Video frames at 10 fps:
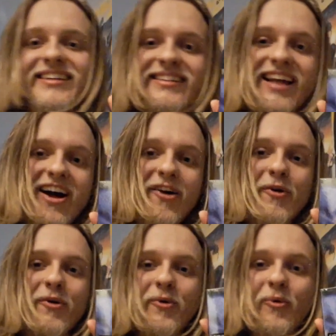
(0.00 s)

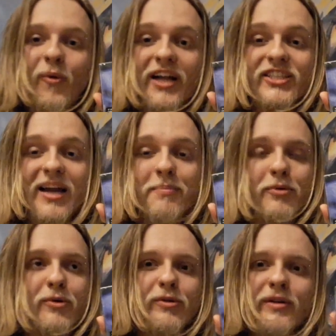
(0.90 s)
Now,
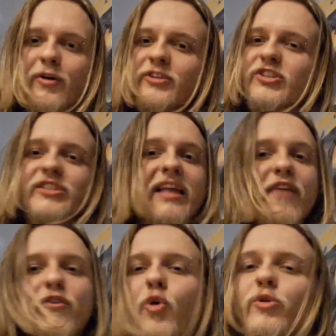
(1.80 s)
Whitechapel and just
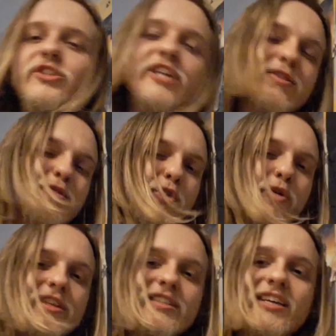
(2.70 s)
deathcore in
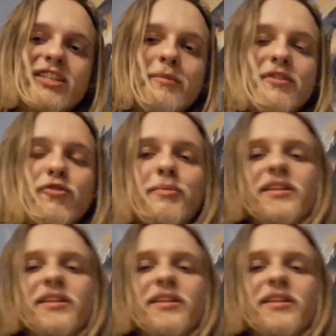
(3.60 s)
general is like something for me